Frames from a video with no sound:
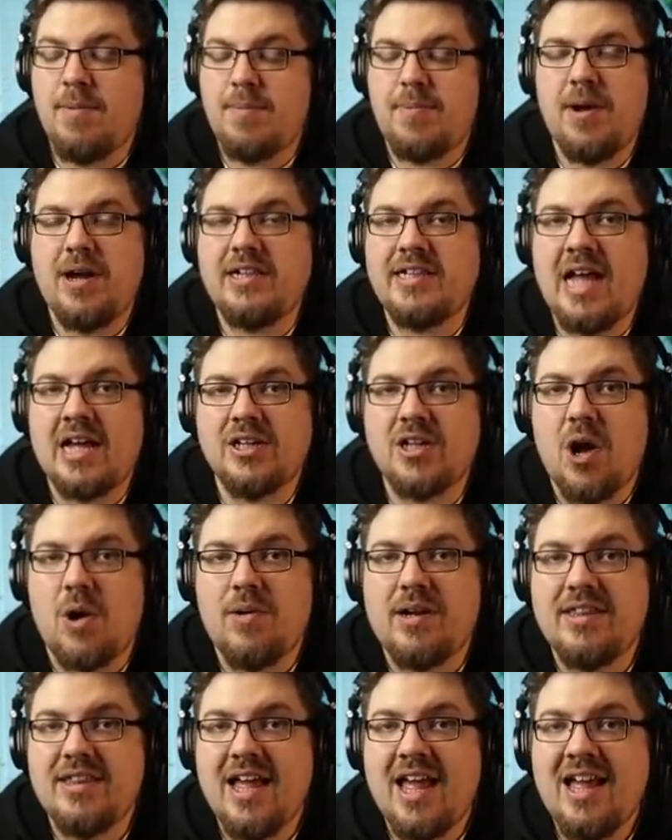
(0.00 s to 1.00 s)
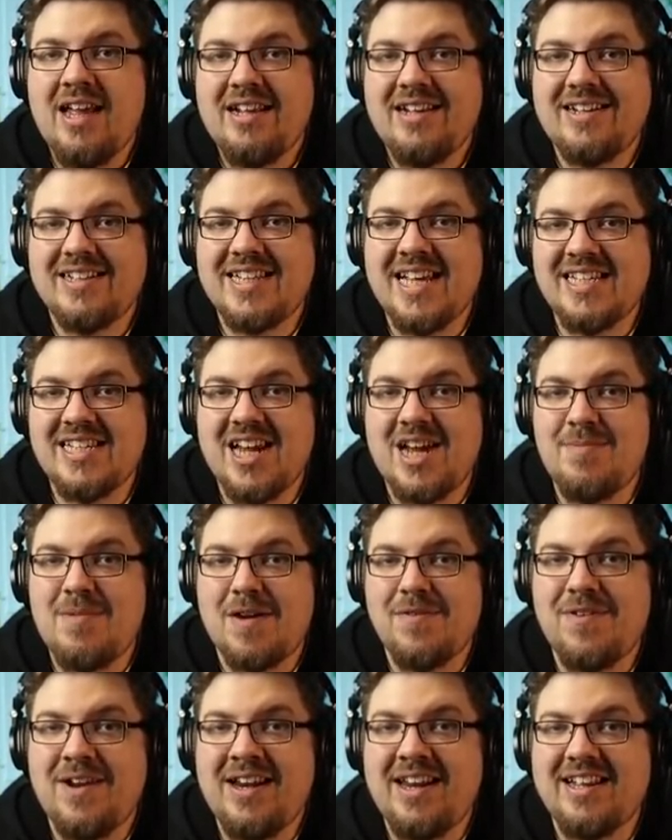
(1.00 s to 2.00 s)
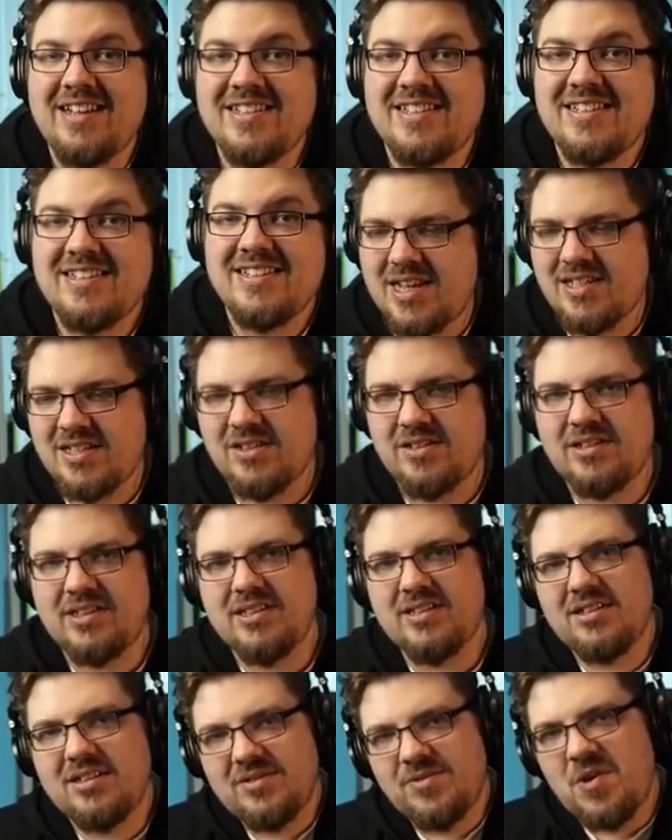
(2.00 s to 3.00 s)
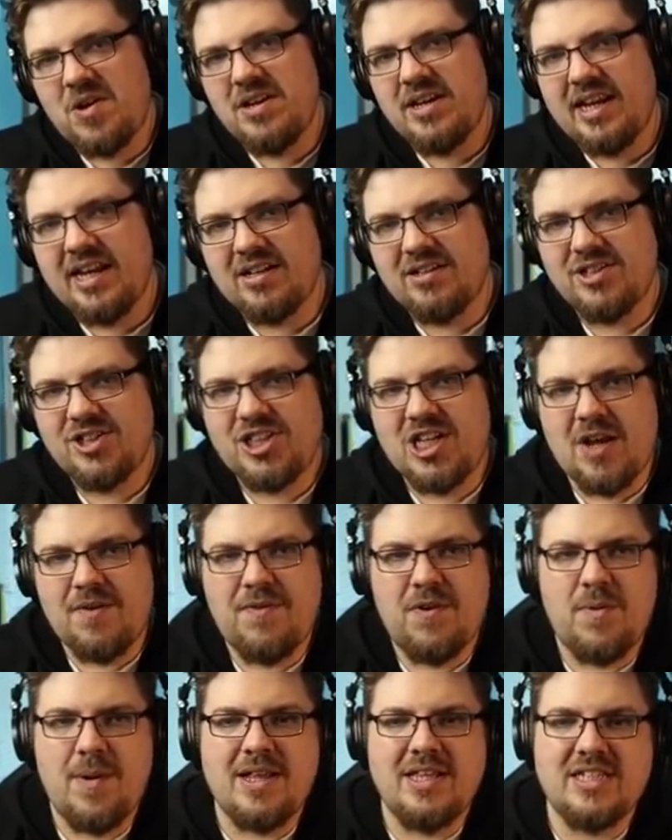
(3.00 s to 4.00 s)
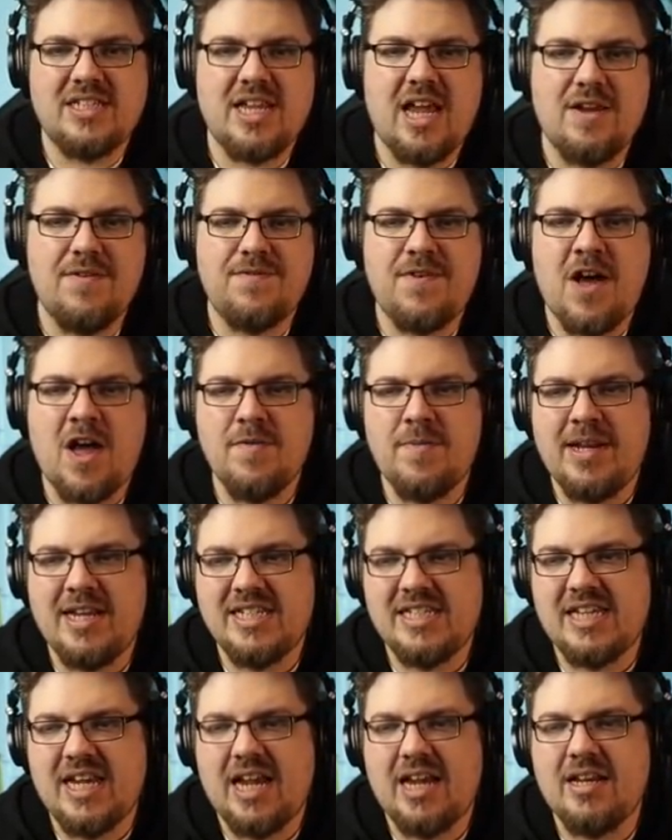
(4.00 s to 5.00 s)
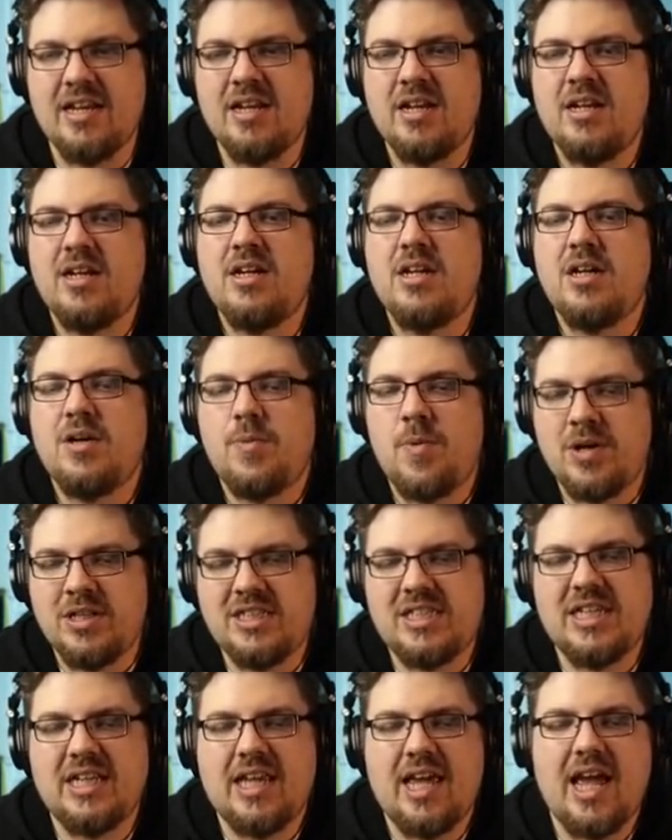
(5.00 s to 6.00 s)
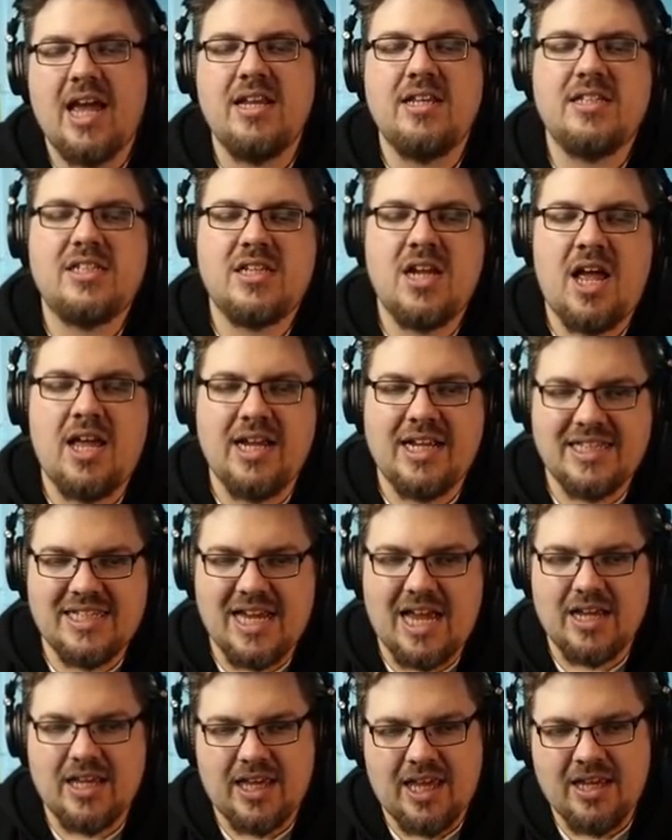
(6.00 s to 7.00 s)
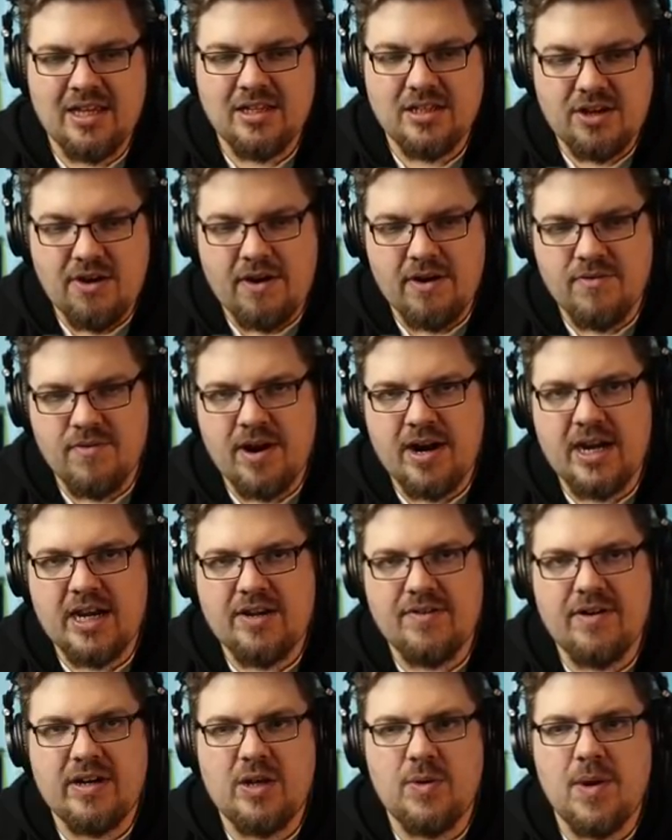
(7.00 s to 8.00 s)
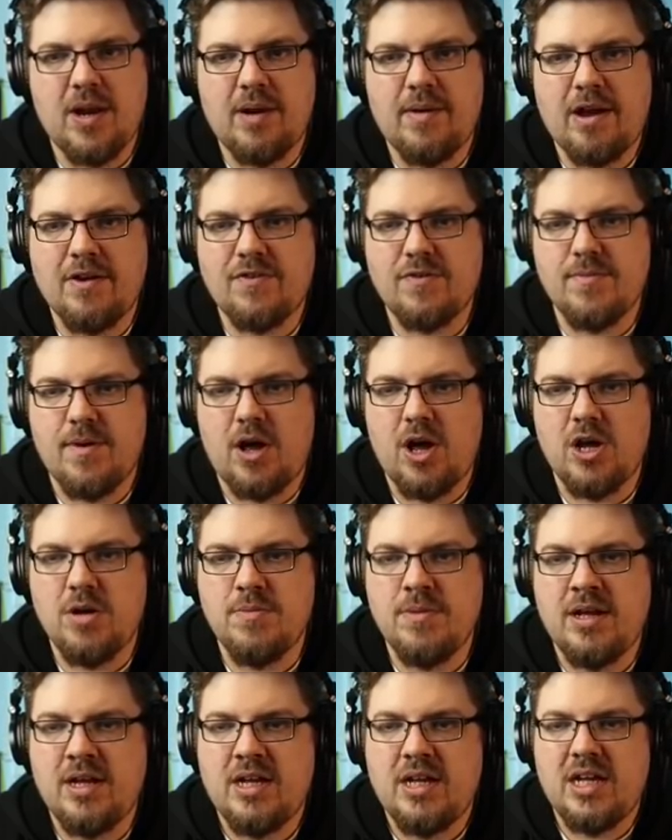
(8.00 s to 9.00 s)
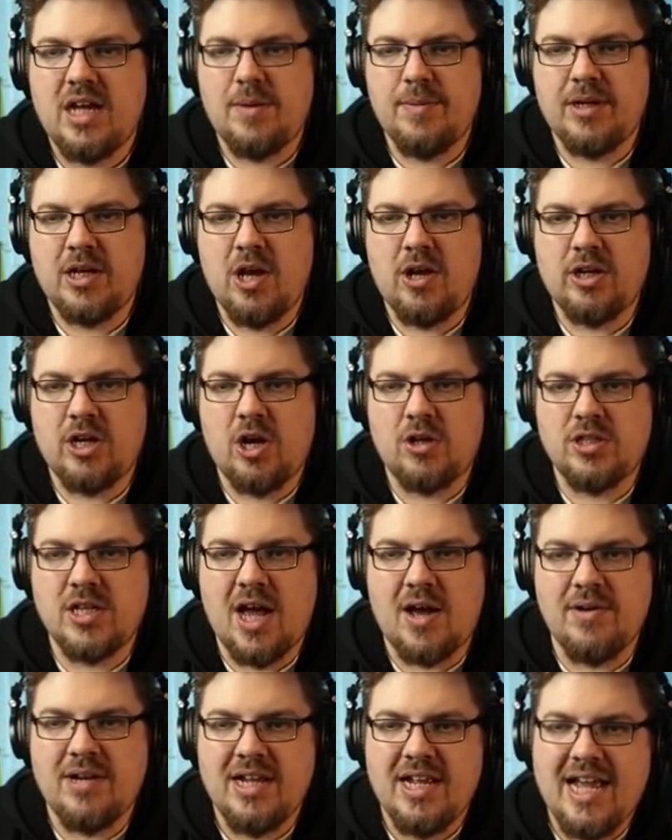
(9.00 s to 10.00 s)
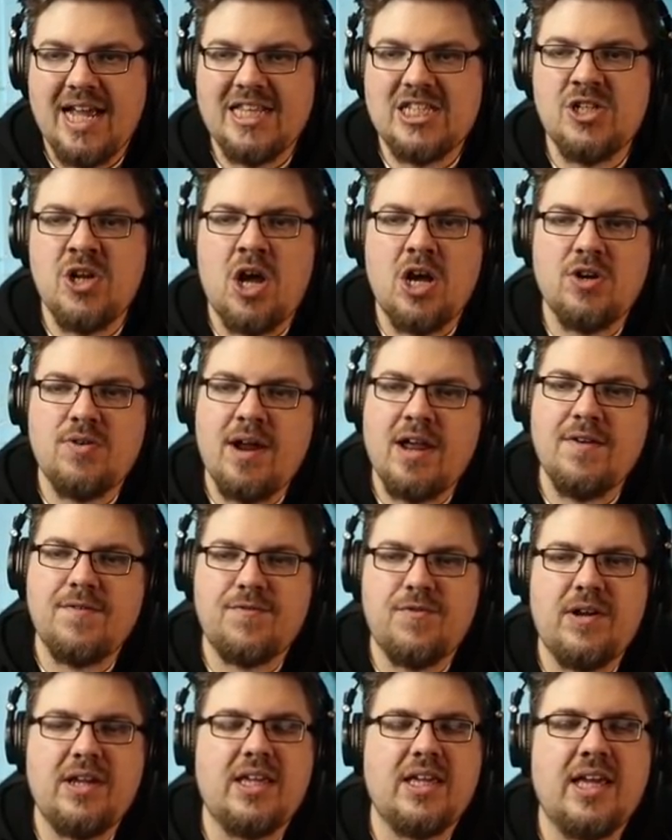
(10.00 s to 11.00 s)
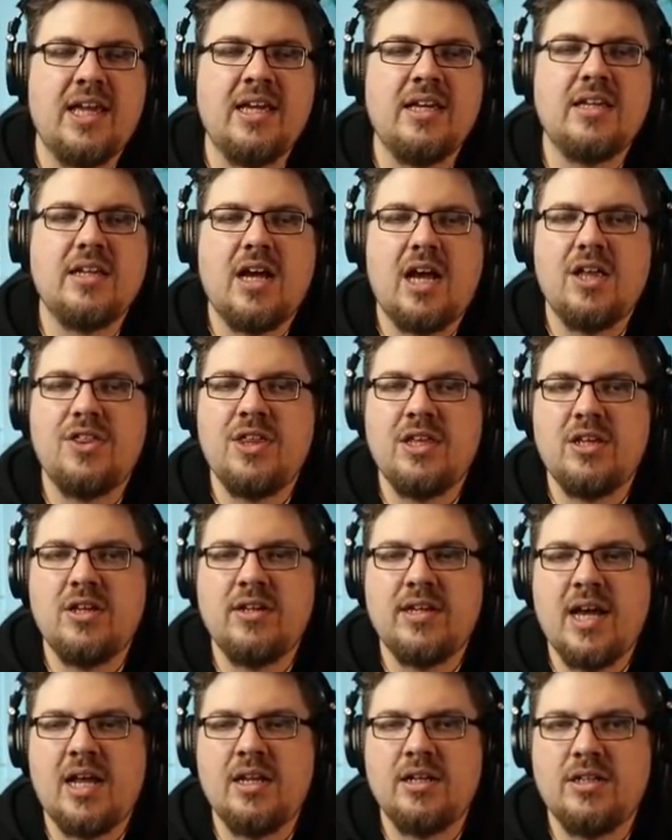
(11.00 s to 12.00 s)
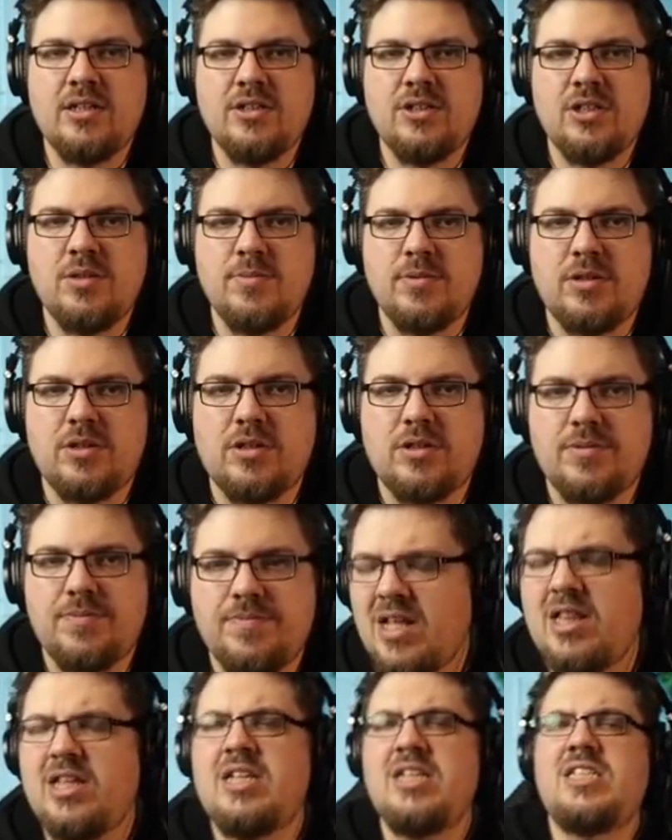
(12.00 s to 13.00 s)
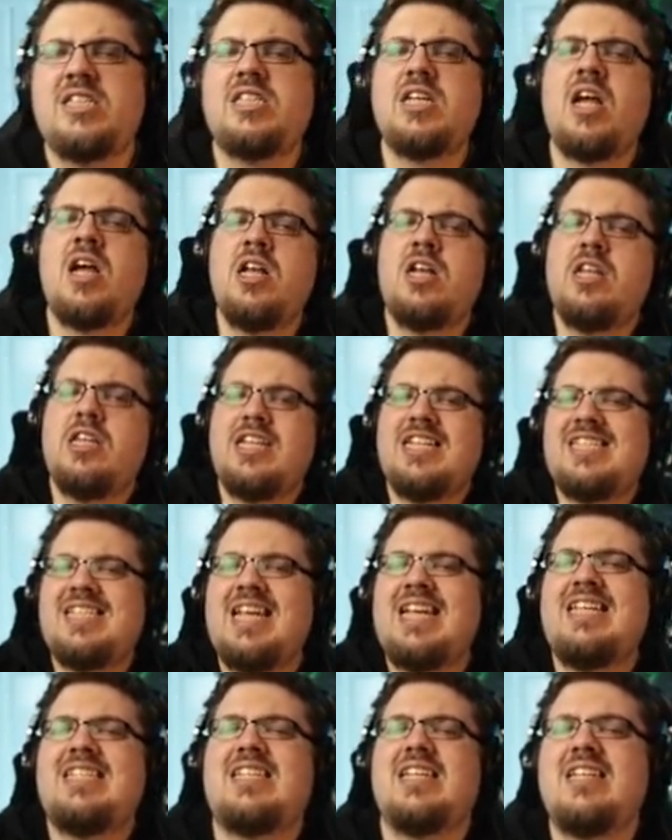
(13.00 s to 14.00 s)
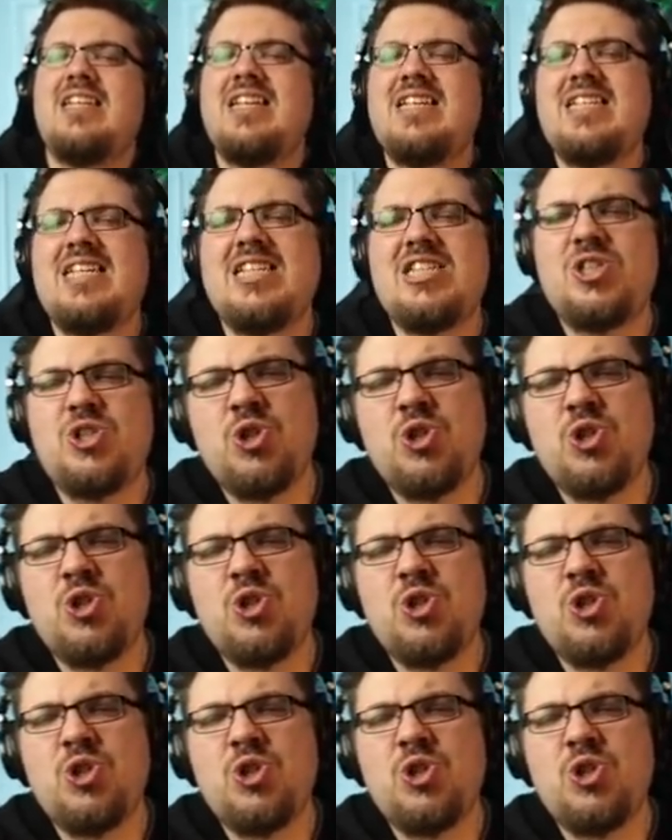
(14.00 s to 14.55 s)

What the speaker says: be putting that goal in there because that's hurt my feelings. That's annoying. 1-0, Sheffield Wednesday, 5 minutes in. Once again, starting attacking, going really, really well away from home, and we go a goal down. It's not a great free kick. I think Concannon can do more. Now, the concern this season is it